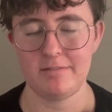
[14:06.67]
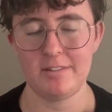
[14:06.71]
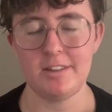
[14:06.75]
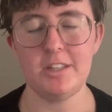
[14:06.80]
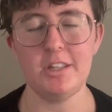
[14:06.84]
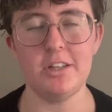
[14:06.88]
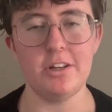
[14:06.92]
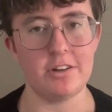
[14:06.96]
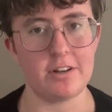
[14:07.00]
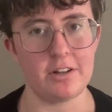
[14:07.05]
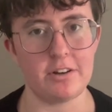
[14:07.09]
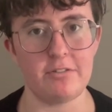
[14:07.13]

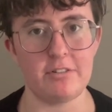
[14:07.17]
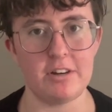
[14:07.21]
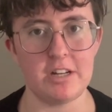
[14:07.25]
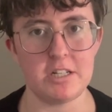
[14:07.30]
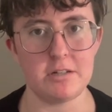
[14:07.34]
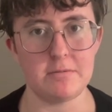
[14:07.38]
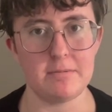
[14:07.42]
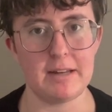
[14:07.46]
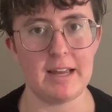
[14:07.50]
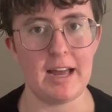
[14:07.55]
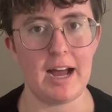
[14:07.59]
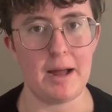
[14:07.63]
you can
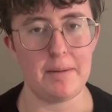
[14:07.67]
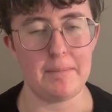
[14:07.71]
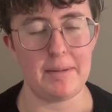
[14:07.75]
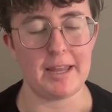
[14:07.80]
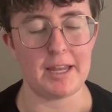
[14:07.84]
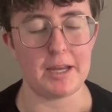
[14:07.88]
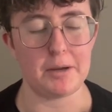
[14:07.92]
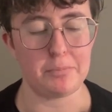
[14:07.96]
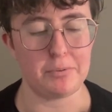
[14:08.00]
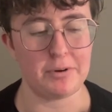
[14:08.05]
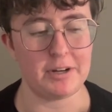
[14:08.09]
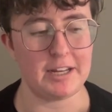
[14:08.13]
reach me. I
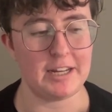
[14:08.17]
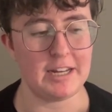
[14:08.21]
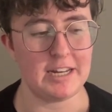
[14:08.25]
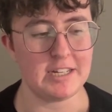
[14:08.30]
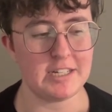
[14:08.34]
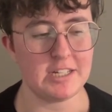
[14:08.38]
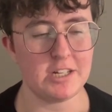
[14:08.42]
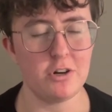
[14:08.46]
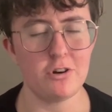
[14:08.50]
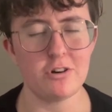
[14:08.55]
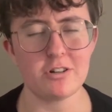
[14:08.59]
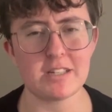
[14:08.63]
make it pretty
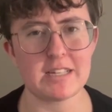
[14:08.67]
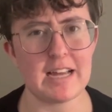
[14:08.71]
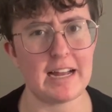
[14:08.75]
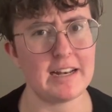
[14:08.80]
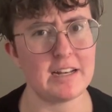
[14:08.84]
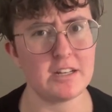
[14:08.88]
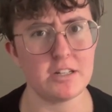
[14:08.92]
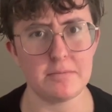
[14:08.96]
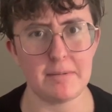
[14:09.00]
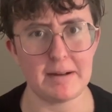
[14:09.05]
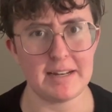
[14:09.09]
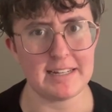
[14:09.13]
easy. Or slide
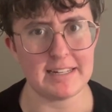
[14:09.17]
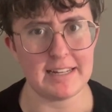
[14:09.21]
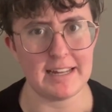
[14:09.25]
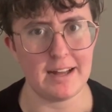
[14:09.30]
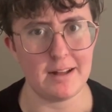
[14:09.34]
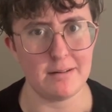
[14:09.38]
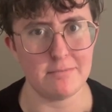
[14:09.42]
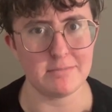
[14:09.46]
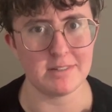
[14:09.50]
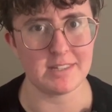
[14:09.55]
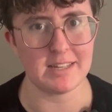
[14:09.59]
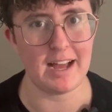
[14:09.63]
into my
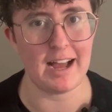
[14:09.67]
DMs.